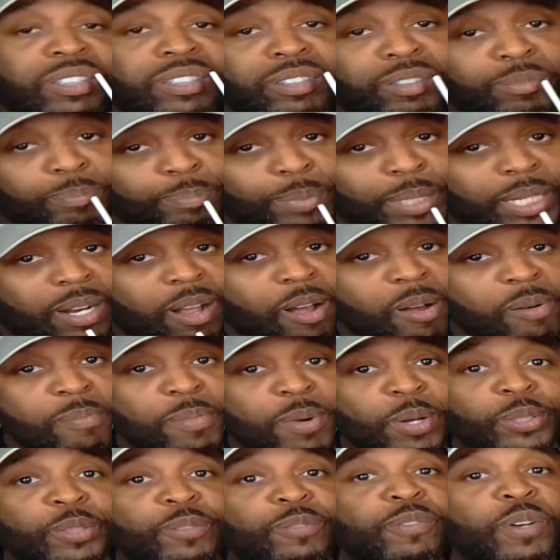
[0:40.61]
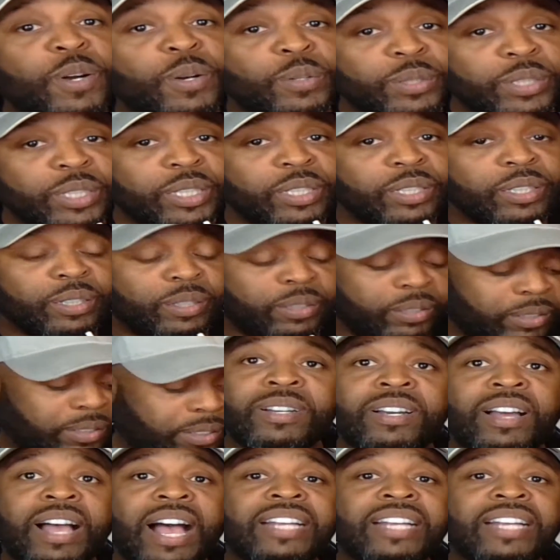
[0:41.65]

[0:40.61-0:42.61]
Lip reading: It's been almost 4 years.